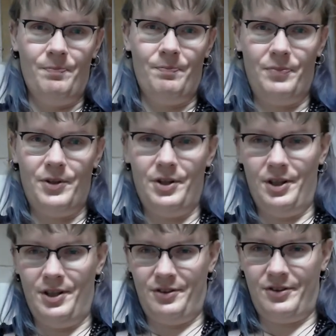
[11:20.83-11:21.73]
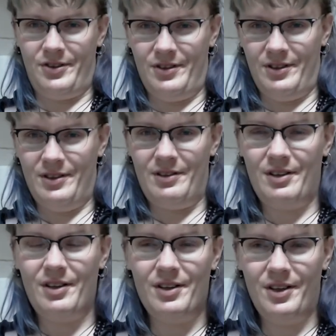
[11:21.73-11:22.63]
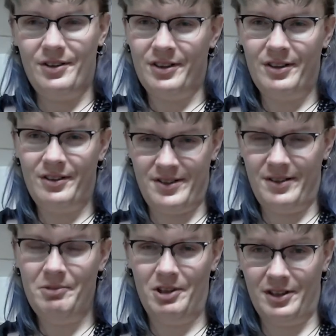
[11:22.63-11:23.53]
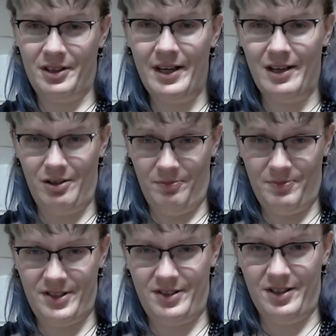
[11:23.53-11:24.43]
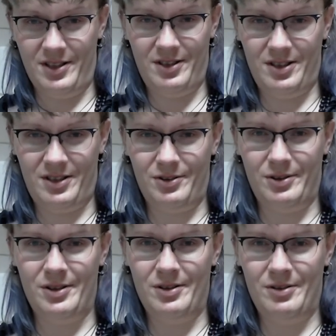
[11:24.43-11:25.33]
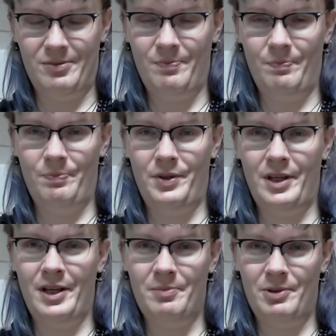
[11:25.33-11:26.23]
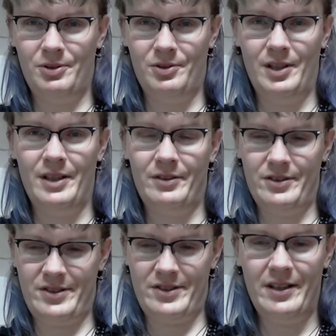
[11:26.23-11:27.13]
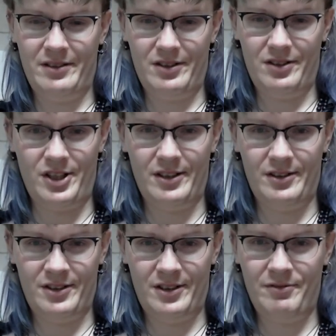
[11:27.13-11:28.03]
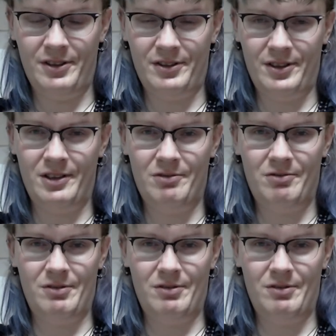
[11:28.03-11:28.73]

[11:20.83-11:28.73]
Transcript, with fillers: It somewhat helps to be able to understand each other, even though